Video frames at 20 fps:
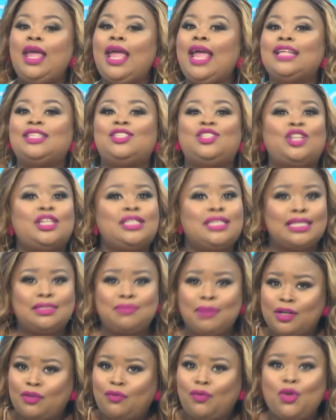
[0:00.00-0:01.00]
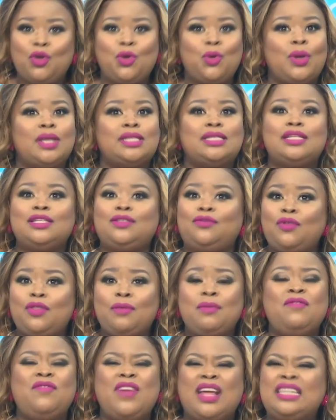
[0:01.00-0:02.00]
It's just as much for you as it is for
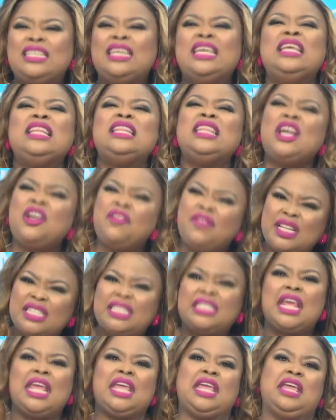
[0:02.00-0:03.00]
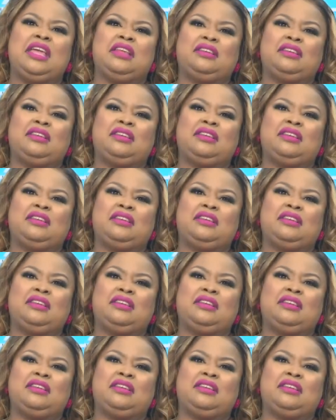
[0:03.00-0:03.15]
them. In fact, think of it as taking it.